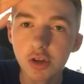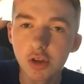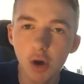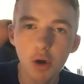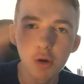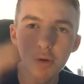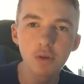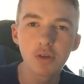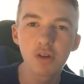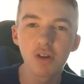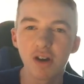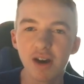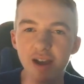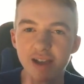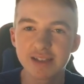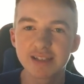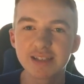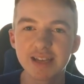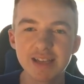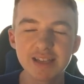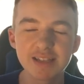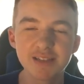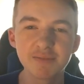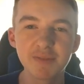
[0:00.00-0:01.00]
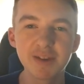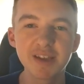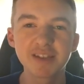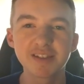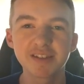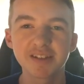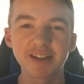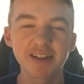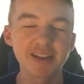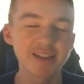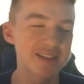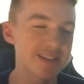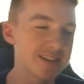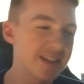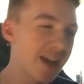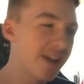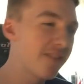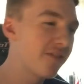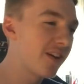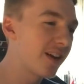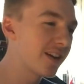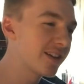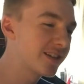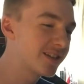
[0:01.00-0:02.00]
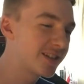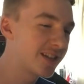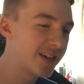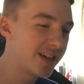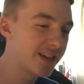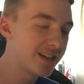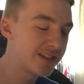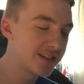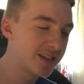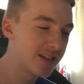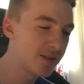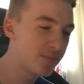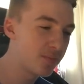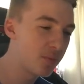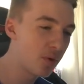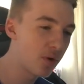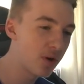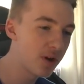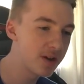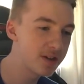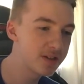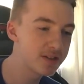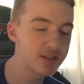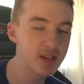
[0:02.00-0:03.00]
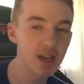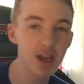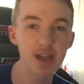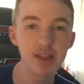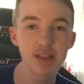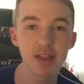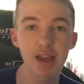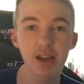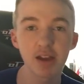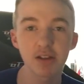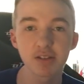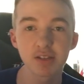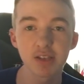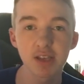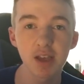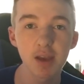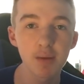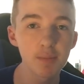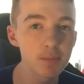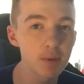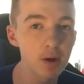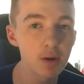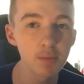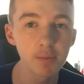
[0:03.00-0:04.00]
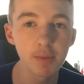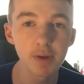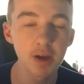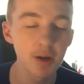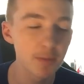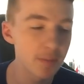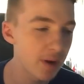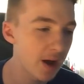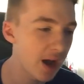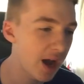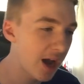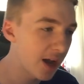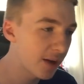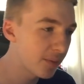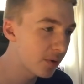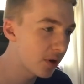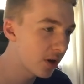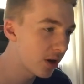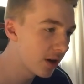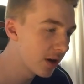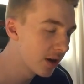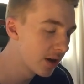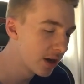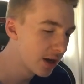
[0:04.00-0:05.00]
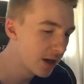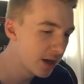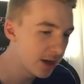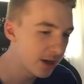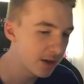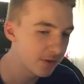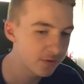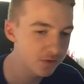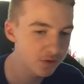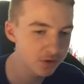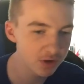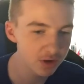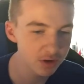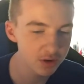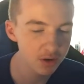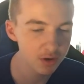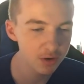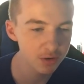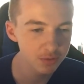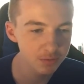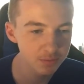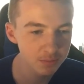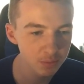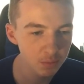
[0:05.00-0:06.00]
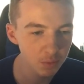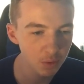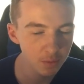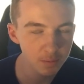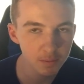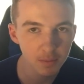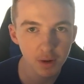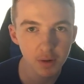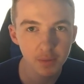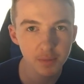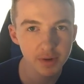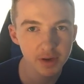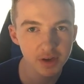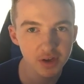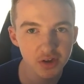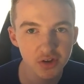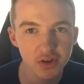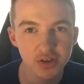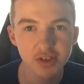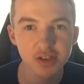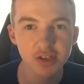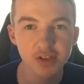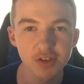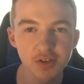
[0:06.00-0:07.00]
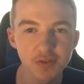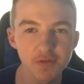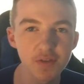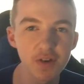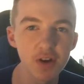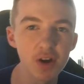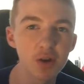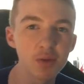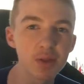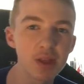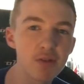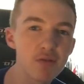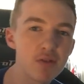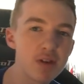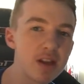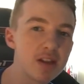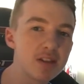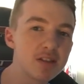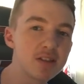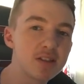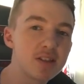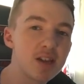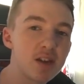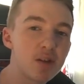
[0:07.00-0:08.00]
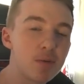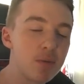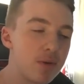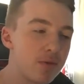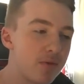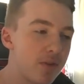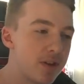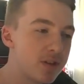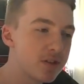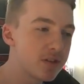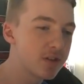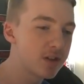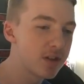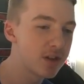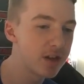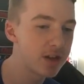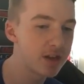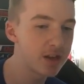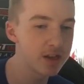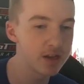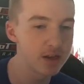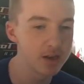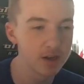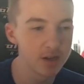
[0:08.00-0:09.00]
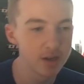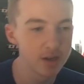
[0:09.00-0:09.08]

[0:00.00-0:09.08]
Yo guys, it's me Ton here. Today we're at T N T Boys and they are singing Mamma Mia by ABBA. If you don't know what Mamma Mia is, it's a film. They released the second one recently,